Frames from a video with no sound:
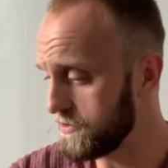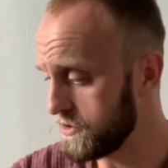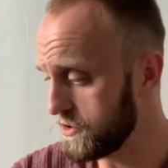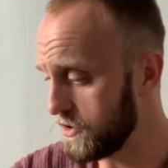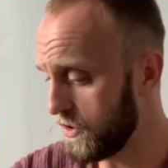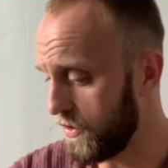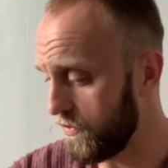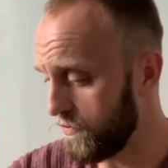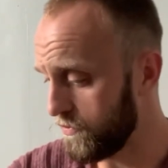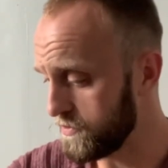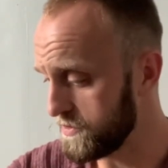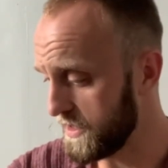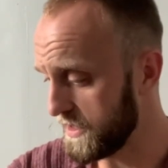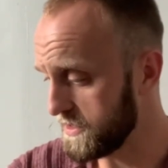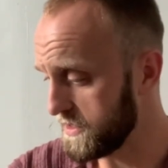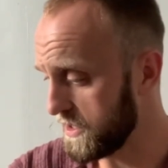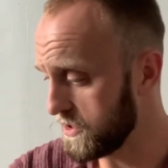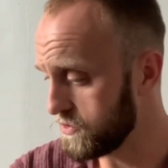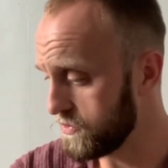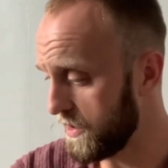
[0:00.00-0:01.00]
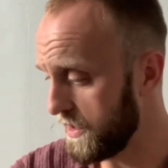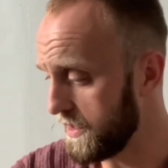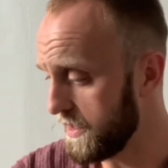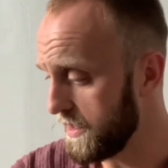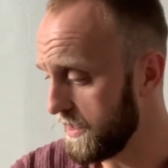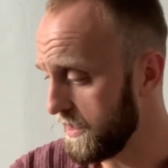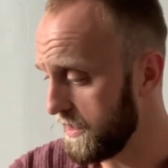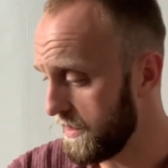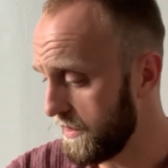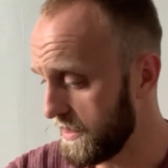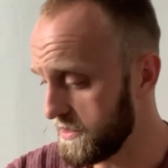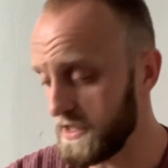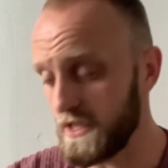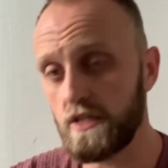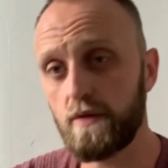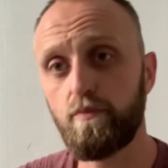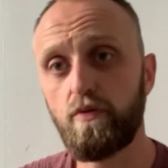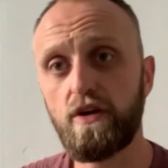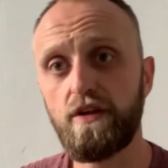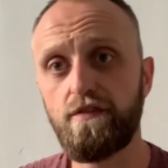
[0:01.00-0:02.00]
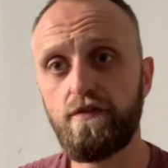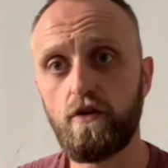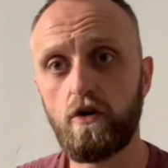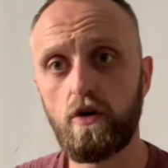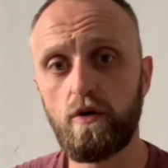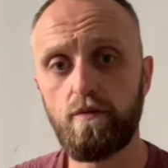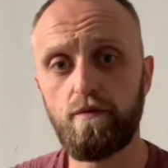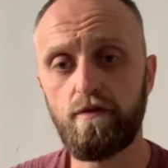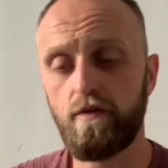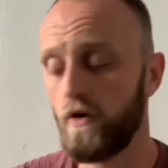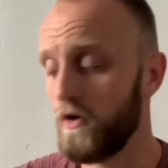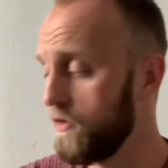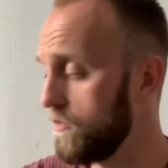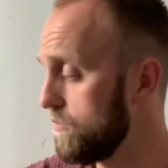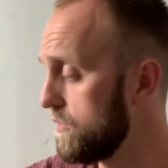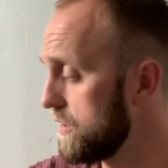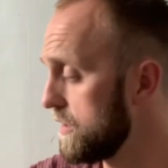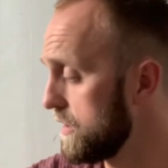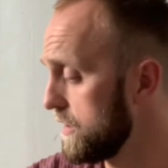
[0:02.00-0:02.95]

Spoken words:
short runs, etc. I say it's a pretty firm foam.